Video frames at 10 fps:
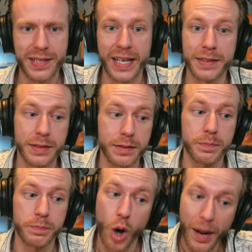And
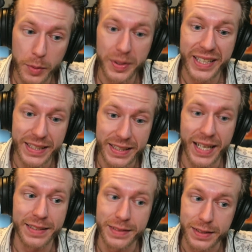probably,
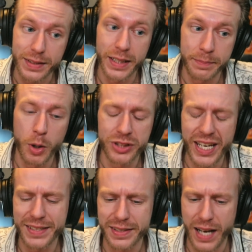and in most
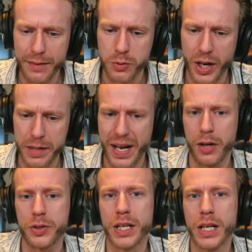cases I've read
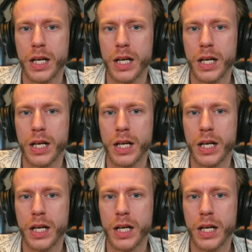about,